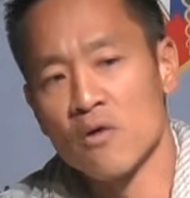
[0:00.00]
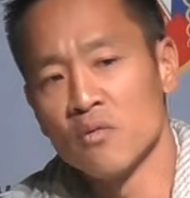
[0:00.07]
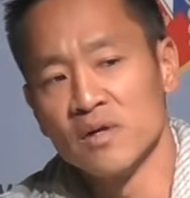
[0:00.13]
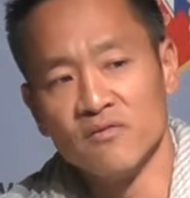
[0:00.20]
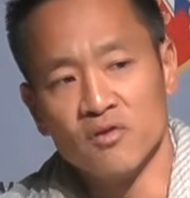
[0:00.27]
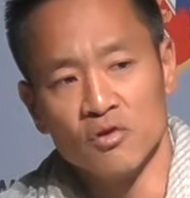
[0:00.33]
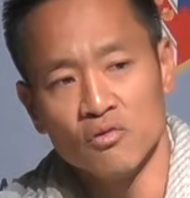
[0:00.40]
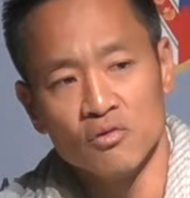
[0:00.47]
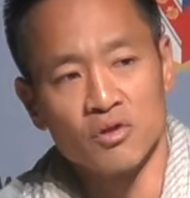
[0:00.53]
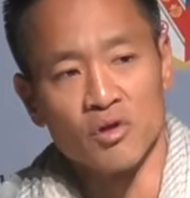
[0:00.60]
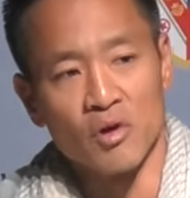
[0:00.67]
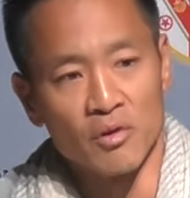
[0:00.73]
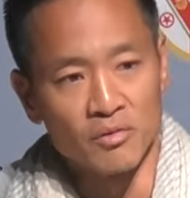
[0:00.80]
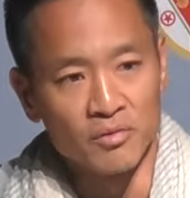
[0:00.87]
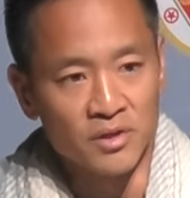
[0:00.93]
we've used
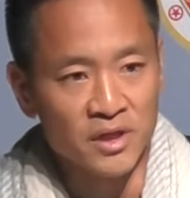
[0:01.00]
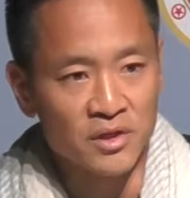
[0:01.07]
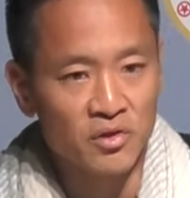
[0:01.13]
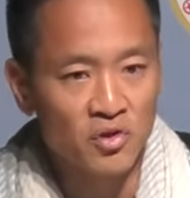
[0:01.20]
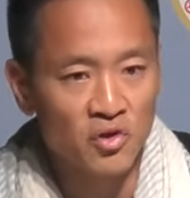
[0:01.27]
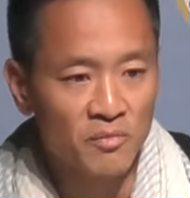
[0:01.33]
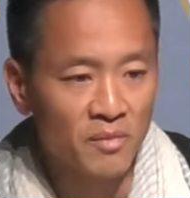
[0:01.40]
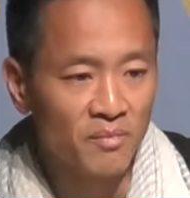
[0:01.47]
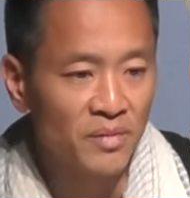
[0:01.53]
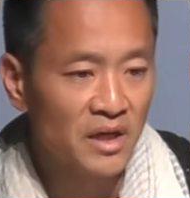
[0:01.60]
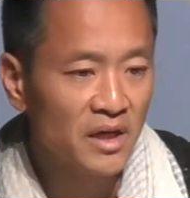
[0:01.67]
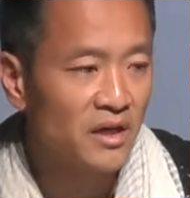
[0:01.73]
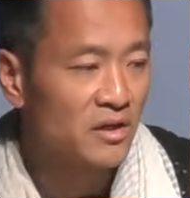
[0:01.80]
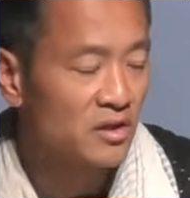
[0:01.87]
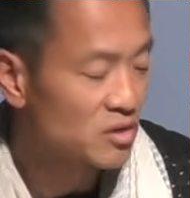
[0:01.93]
those as human
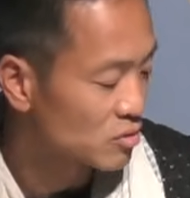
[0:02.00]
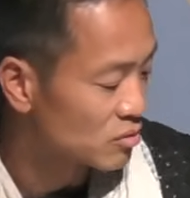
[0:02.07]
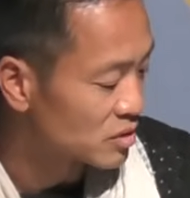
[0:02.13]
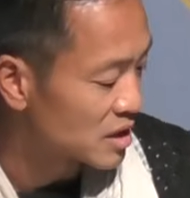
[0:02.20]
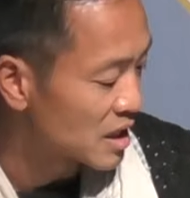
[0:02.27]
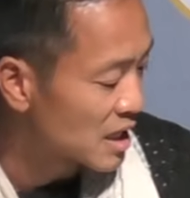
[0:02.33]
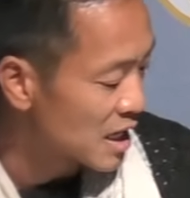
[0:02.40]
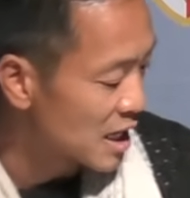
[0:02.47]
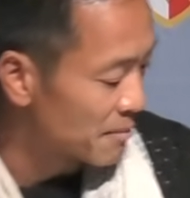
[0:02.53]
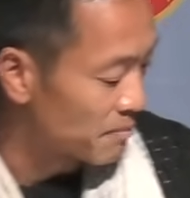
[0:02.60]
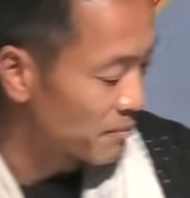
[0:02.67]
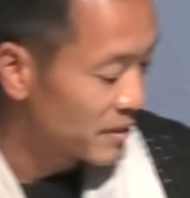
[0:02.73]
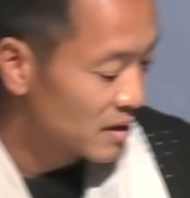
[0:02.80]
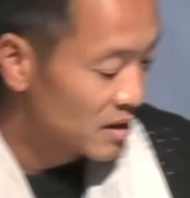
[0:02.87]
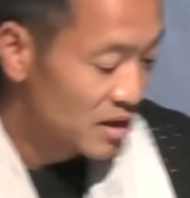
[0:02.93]
beings through time.
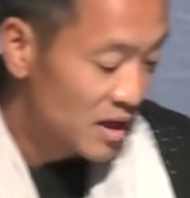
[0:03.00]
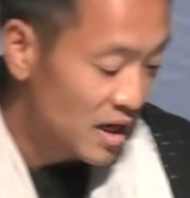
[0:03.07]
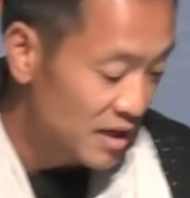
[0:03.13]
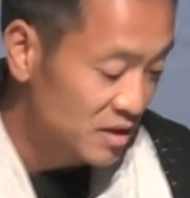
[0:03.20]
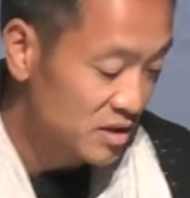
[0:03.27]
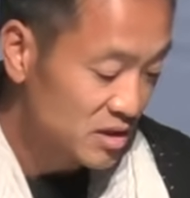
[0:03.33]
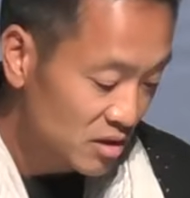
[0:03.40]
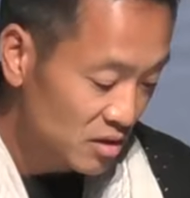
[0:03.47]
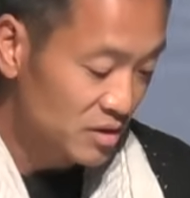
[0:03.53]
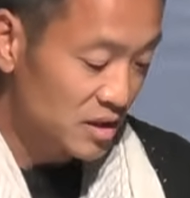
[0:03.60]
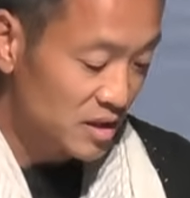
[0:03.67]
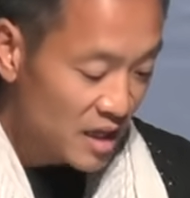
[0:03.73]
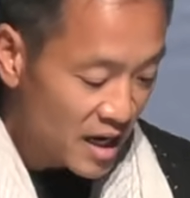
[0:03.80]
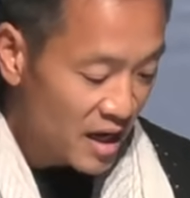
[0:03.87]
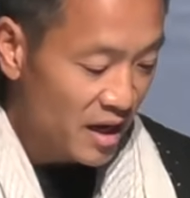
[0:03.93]
And still
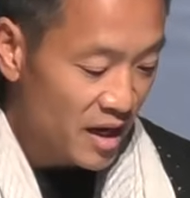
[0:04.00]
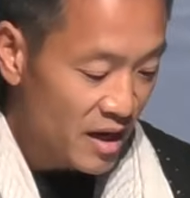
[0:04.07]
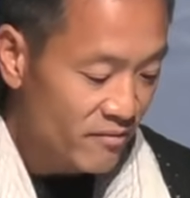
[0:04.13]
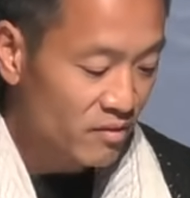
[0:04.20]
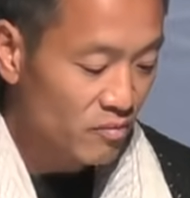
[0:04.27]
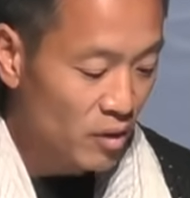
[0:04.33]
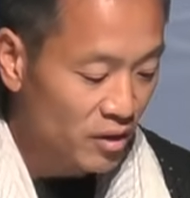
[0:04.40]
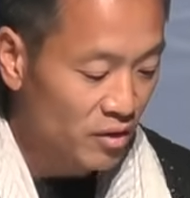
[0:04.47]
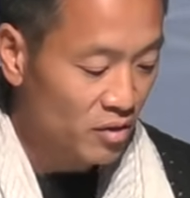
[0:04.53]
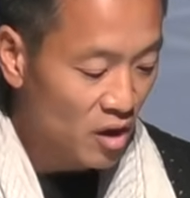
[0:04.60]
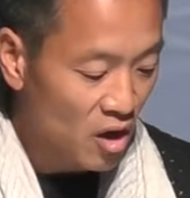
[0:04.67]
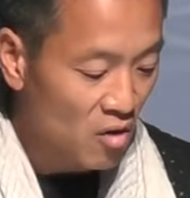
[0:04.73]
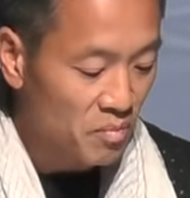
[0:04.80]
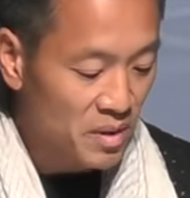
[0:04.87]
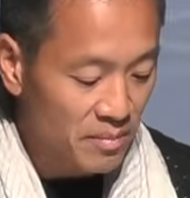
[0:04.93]
today, everywhere you
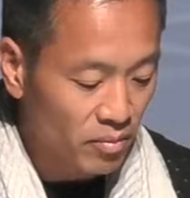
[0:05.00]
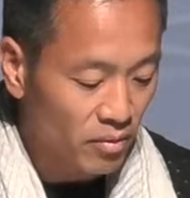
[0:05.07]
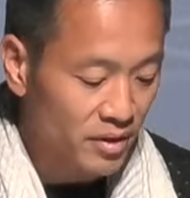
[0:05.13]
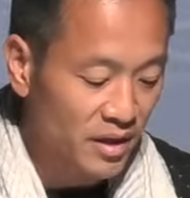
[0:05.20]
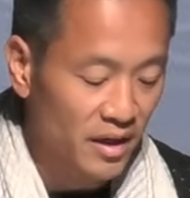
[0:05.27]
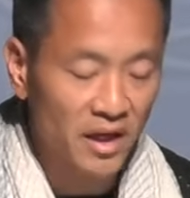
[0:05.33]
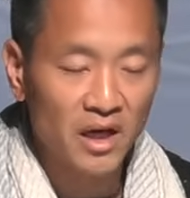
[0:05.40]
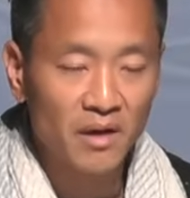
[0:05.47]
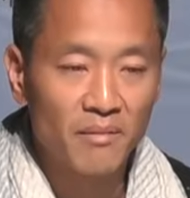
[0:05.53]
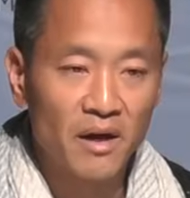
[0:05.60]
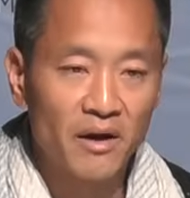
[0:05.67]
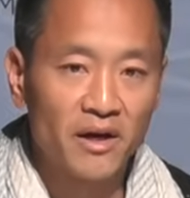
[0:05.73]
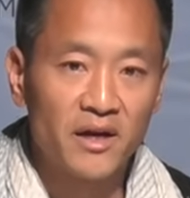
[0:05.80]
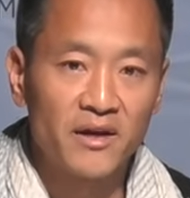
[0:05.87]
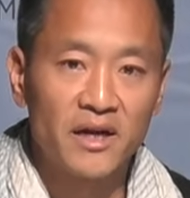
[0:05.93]
go, people are talking about
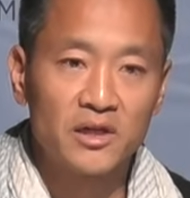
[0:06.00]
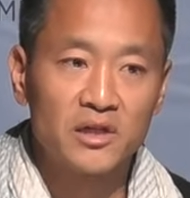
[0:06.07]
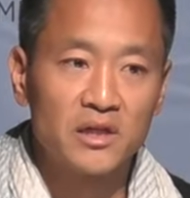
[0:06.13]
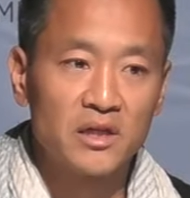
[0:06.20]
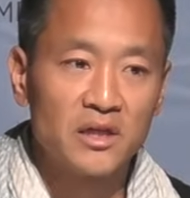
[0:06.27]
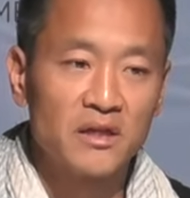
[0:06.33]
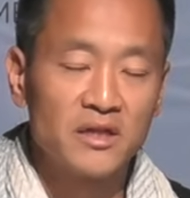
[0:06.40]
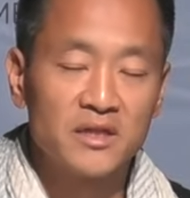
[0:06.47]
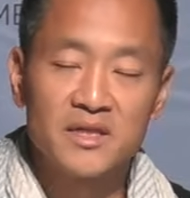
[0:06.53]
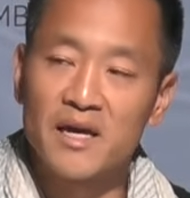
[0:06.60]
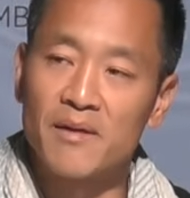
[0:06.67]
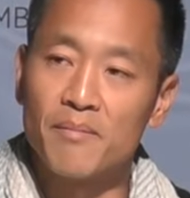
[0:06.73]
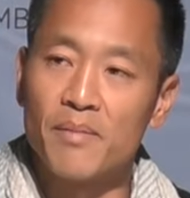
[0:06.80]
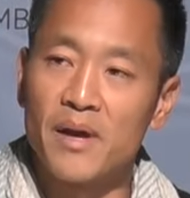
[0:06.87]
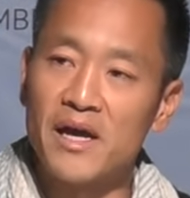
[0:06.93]
a connection to the
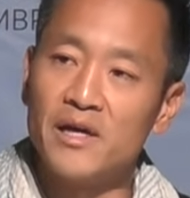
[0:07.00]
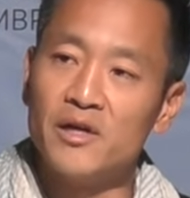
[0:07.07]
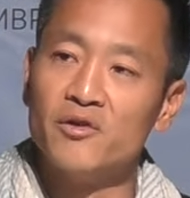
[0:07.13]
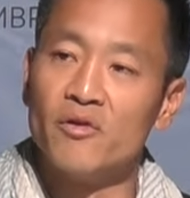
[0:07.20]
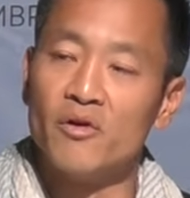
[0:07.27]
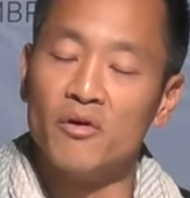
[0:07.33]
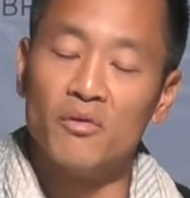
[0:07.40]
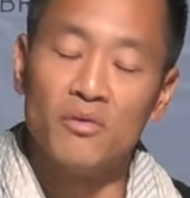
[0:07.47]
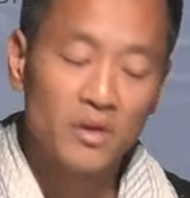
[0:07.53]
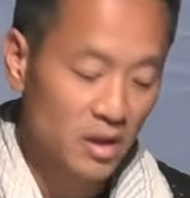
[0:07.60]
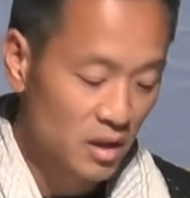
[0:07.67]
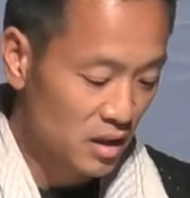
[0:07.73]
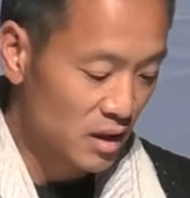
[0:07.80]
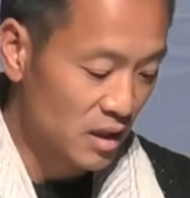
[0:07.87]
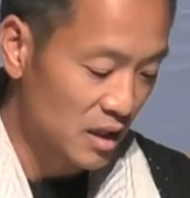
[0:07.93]
San Pedro
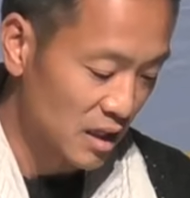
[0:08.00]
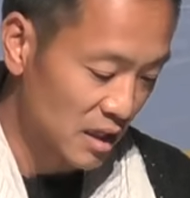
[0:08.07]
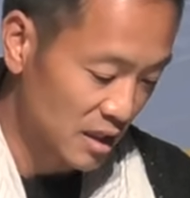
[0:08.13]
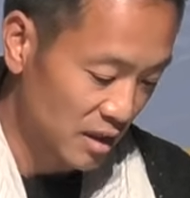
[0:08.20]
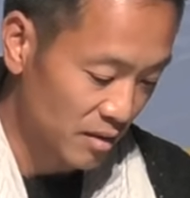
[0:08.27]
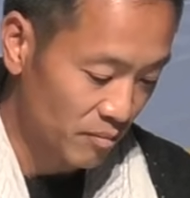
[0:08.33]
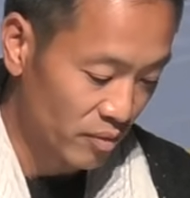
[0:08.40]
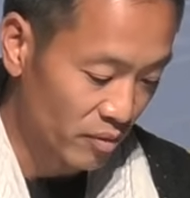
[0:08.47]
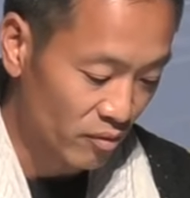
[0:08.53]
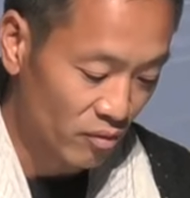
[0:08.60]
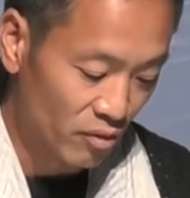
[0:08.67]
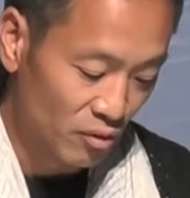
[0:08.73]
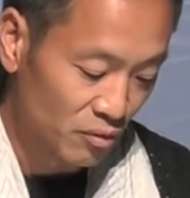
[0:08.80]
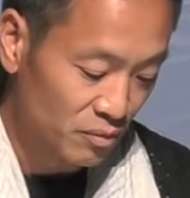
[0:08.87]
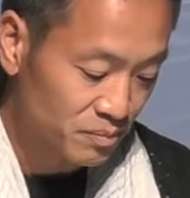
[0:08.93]
uh, in
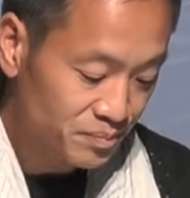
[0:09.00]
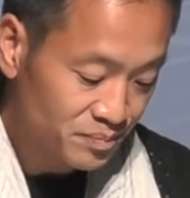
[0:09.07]
Peru.